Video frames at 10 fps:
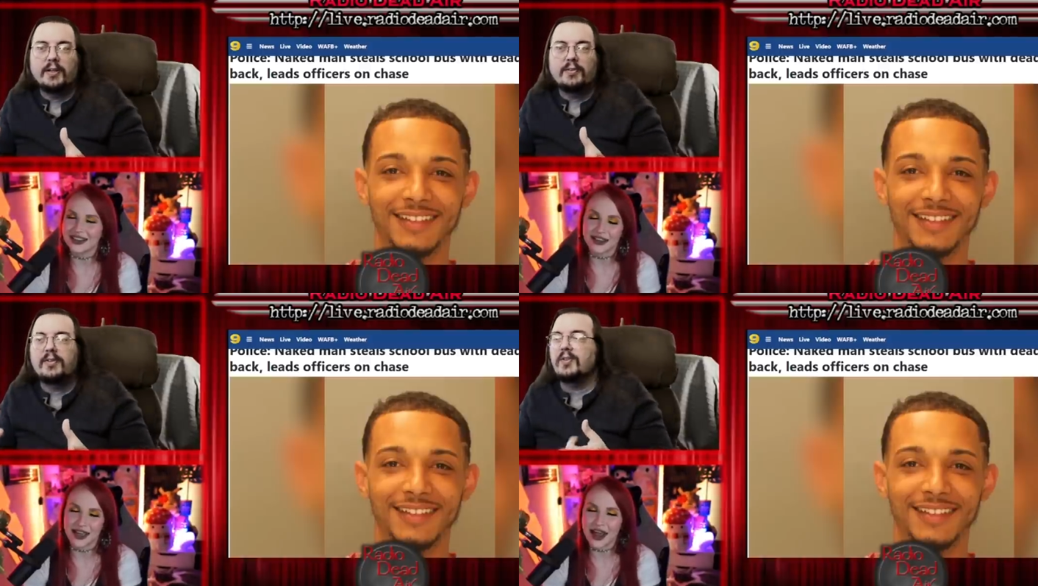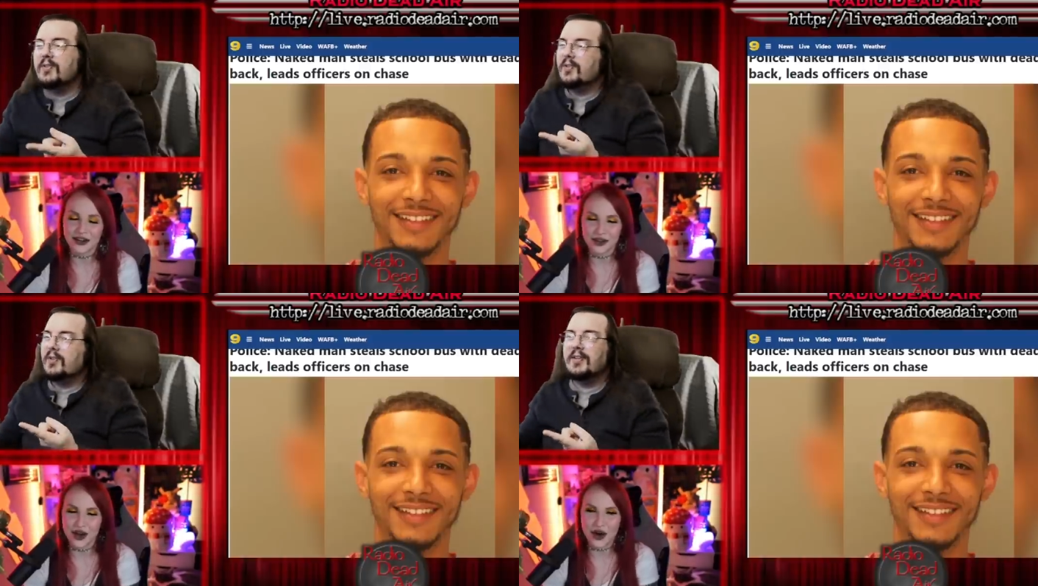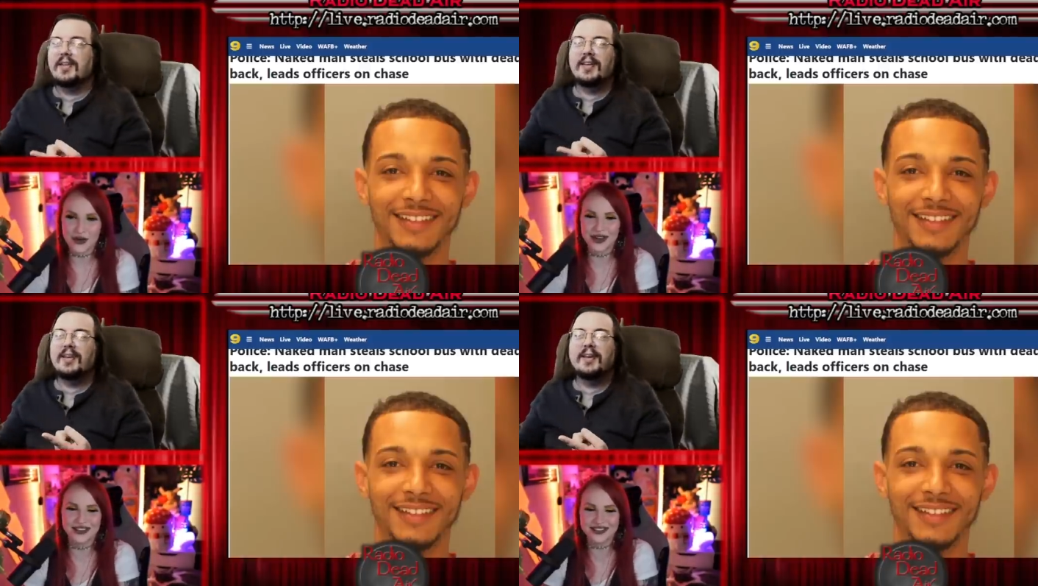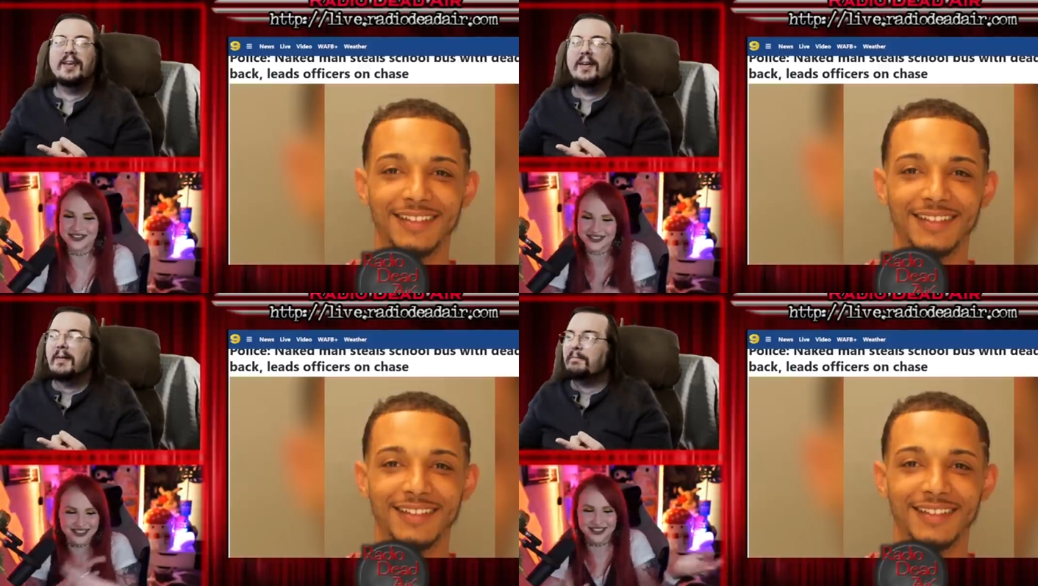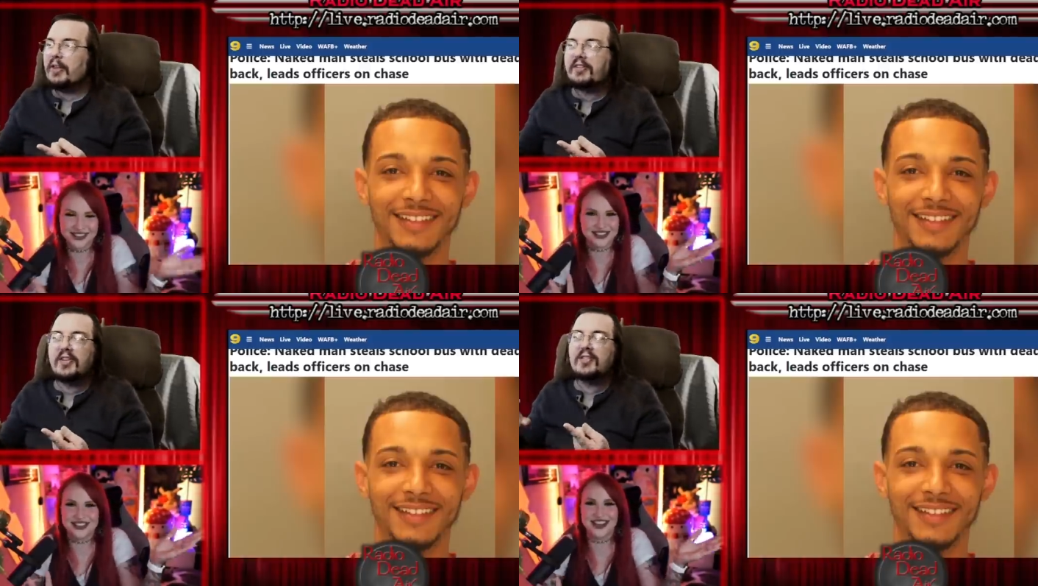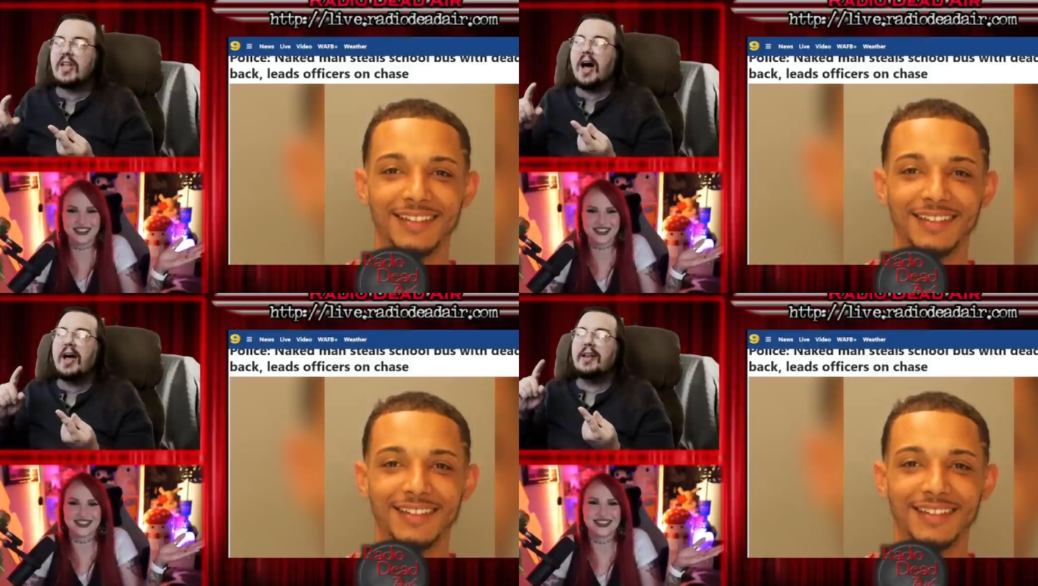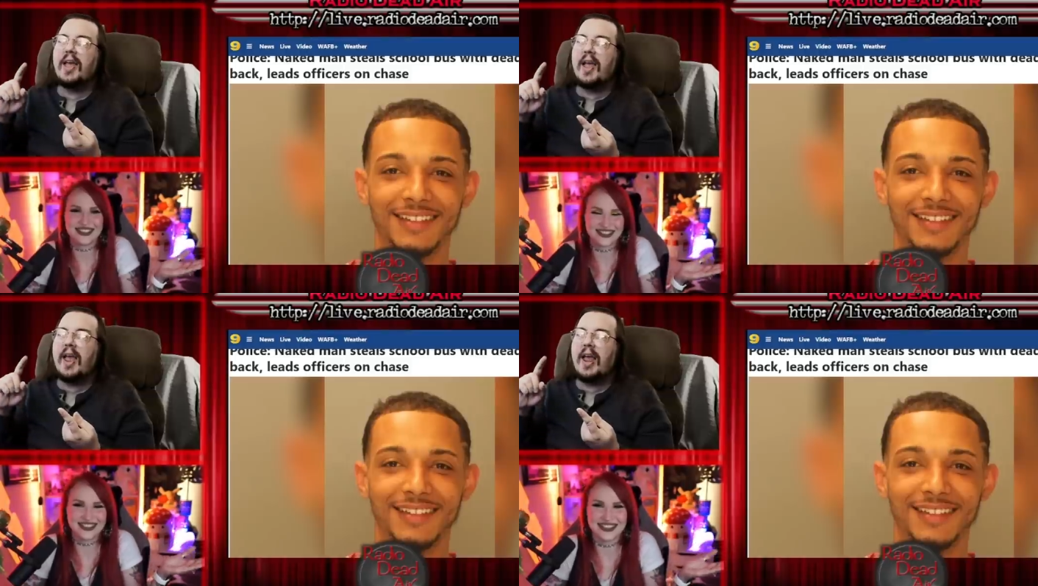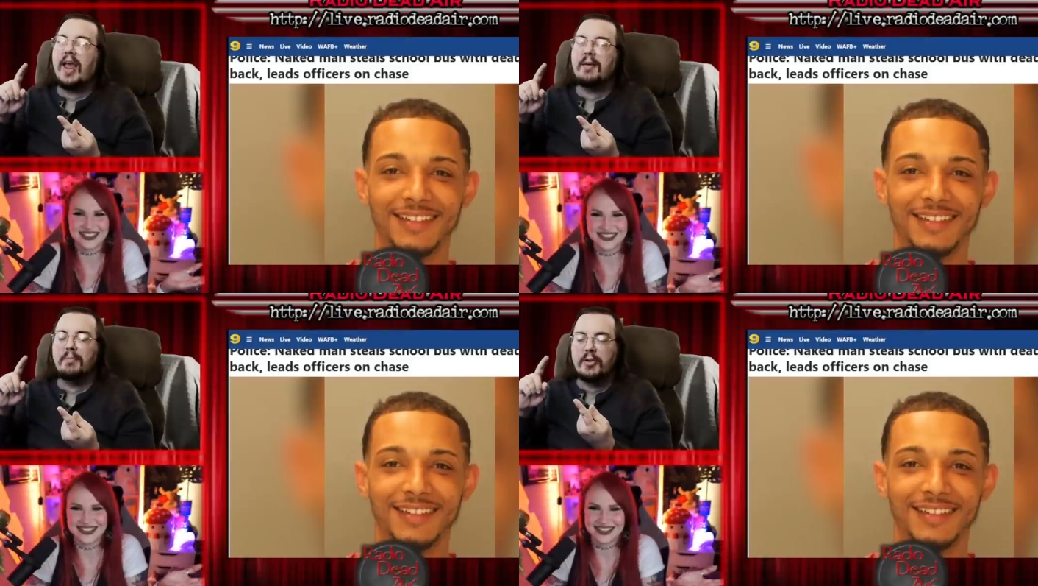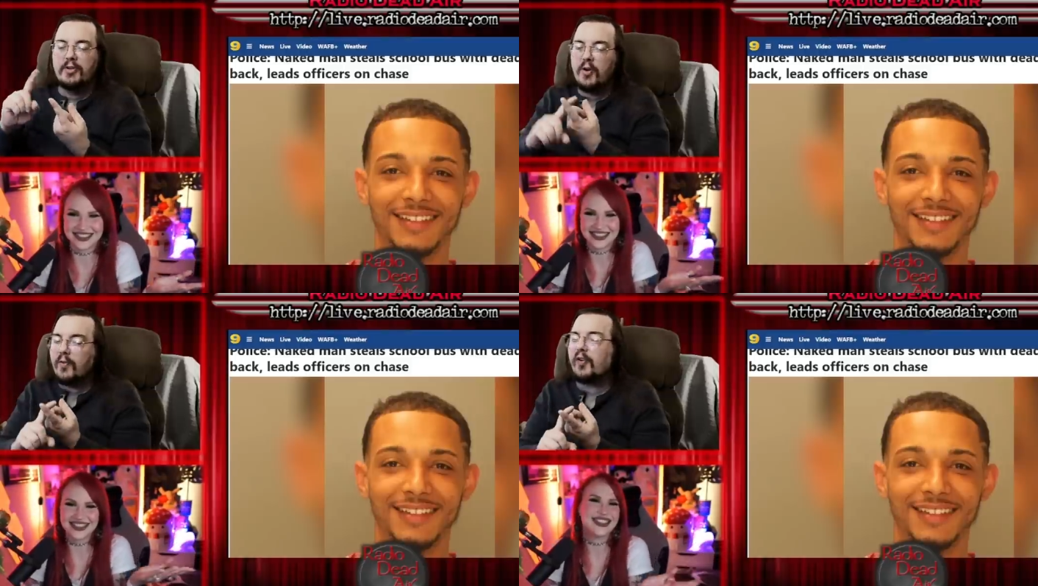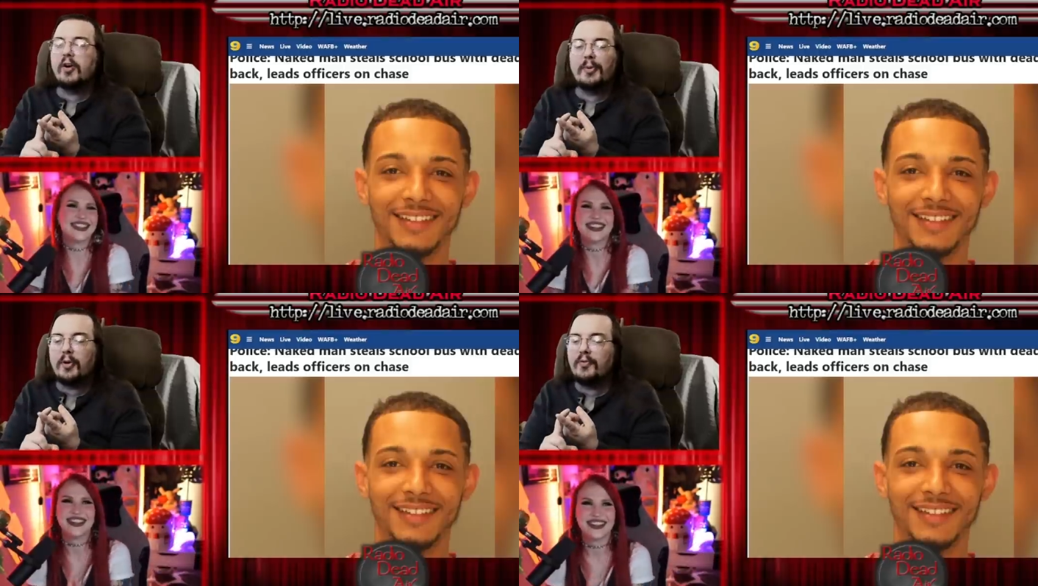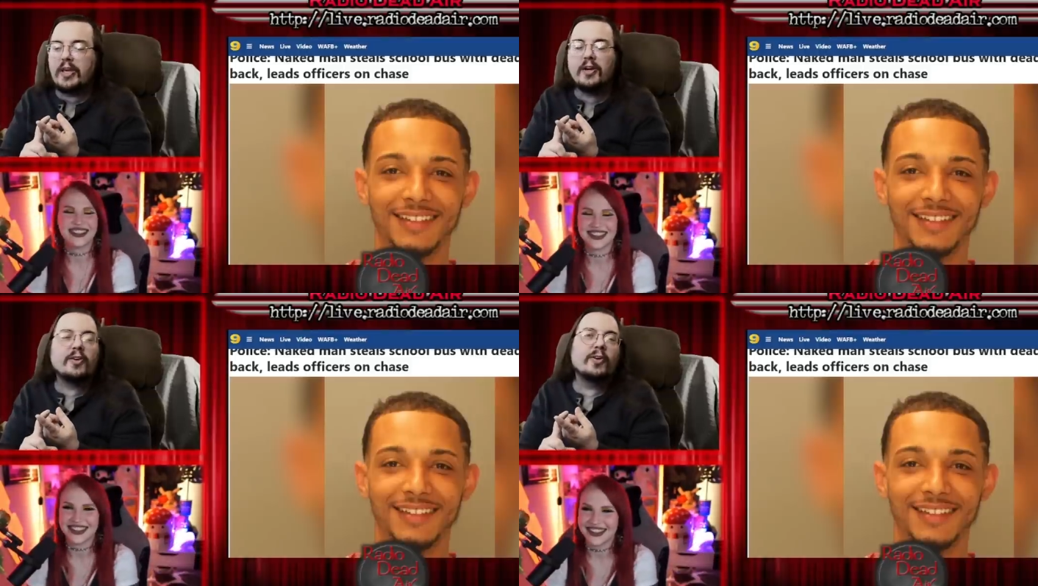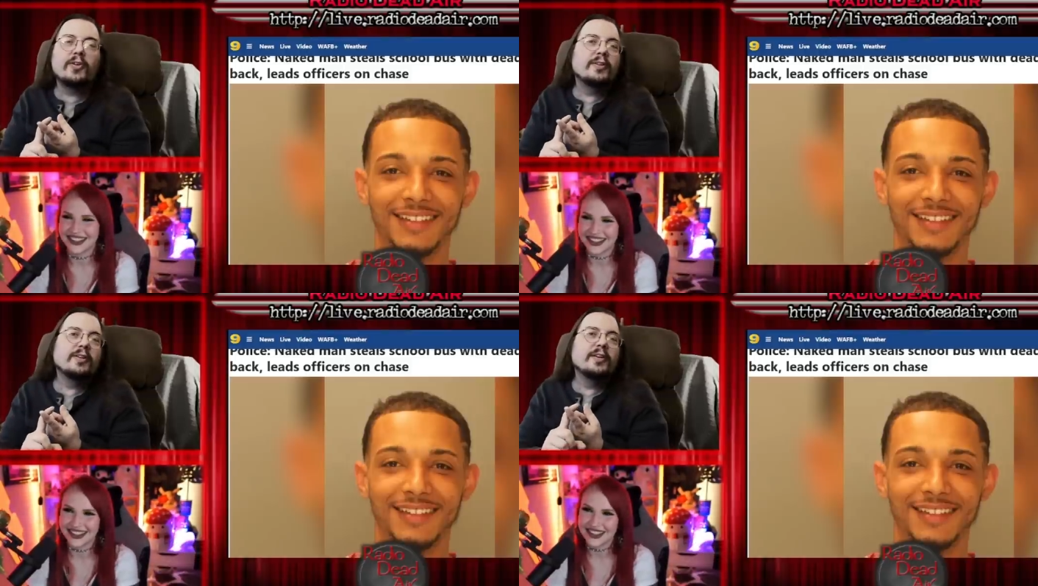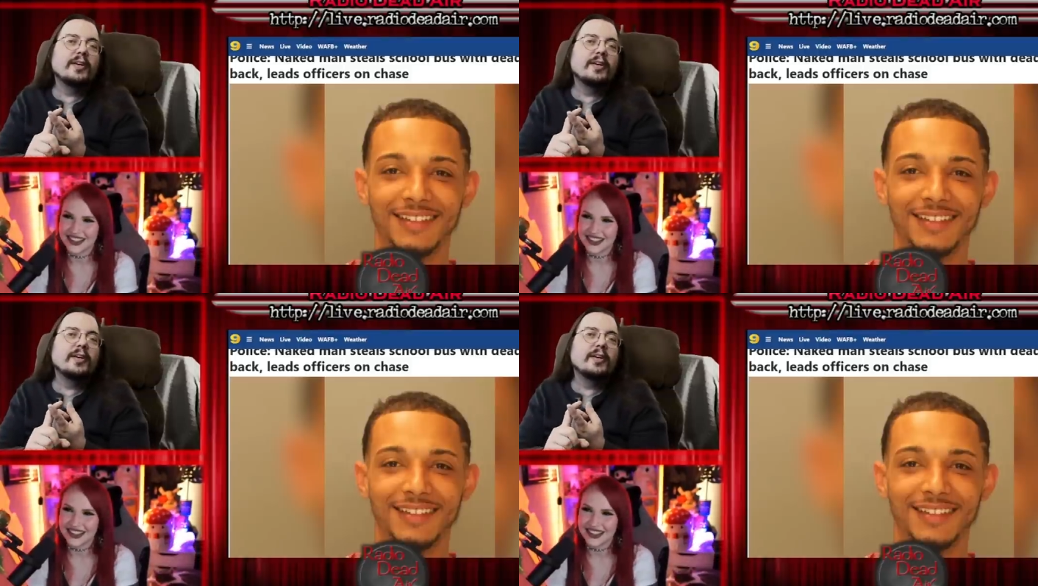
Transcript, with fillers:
Speaker 1: This is not alone. This is not a maneuverable vehicle.